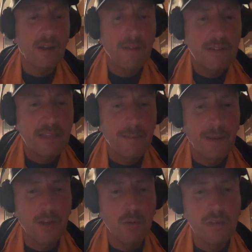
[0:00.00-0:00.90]
heavyset
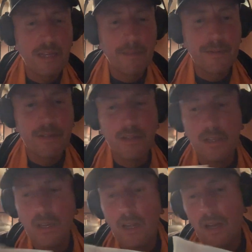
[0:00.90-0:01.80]
man who limped,
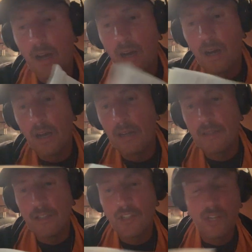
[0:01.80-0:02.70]
as
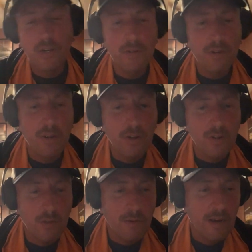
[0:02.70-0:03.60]
he showed
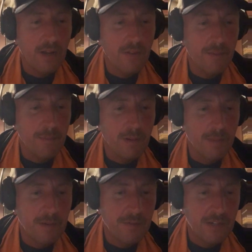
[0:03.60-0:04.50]
Earl around the
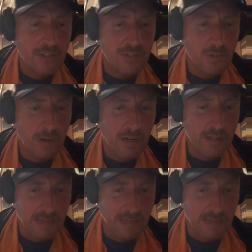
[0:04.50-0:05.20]
plumbing fixtures in the warehouse,